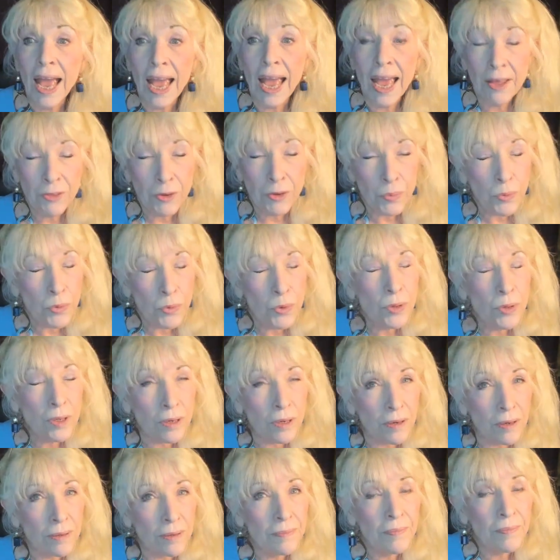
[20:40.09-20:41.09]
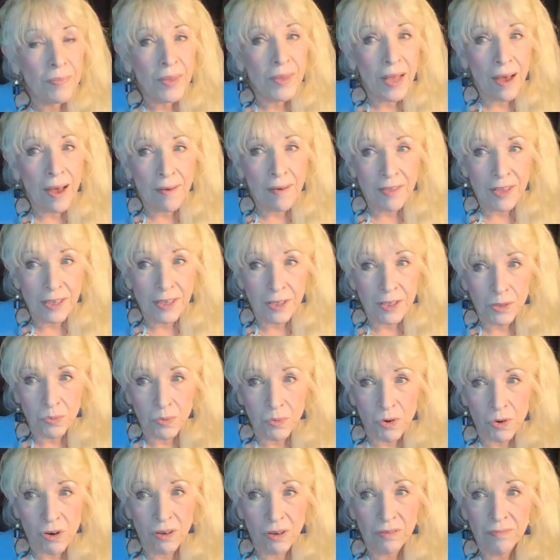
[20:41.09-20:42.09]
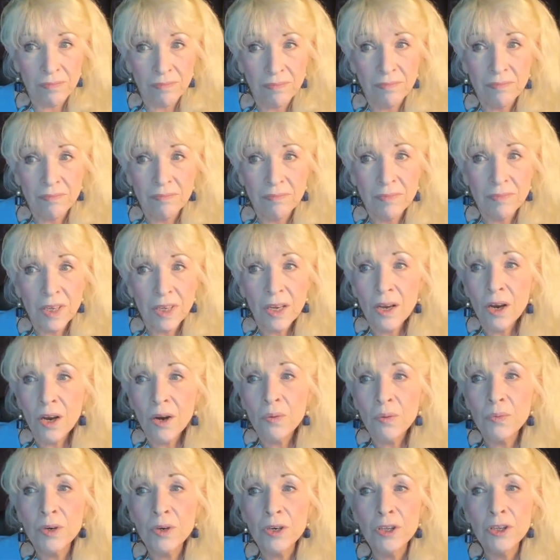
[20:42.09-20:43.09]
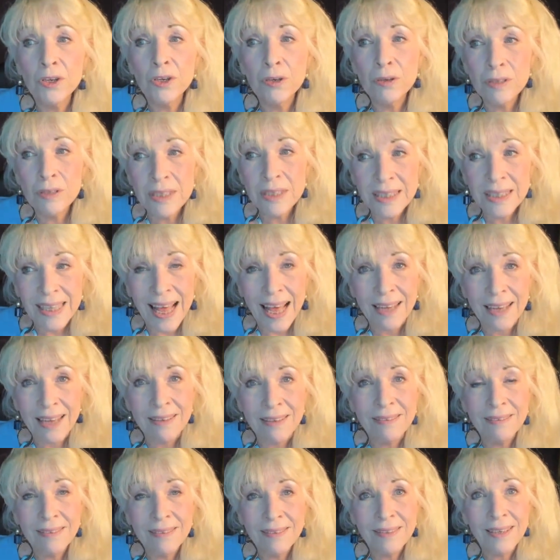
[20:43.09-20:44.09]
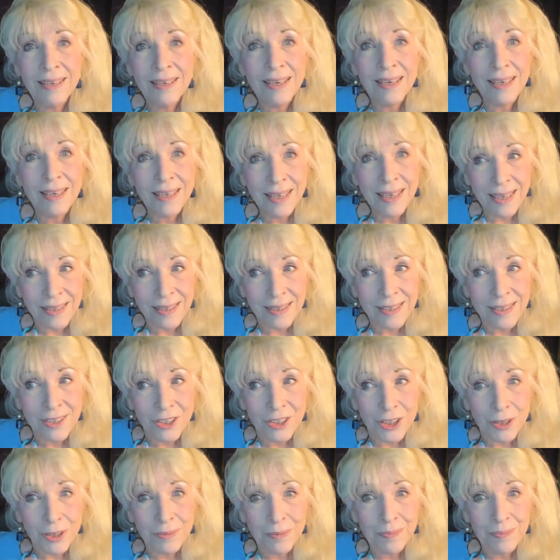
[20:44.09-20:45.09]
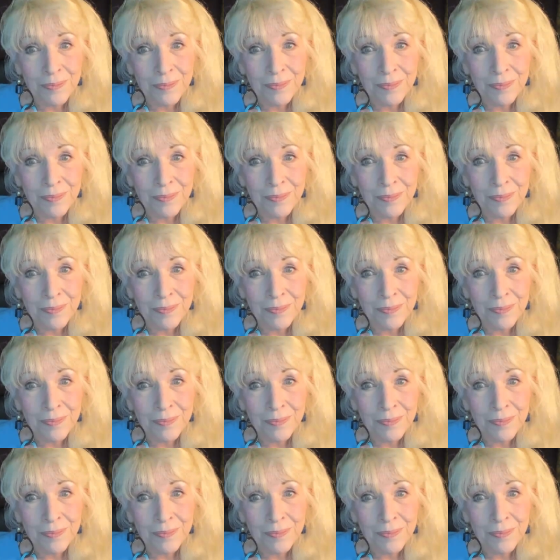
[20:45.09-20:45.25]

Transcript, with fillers: And the ruler of this world will use that against you.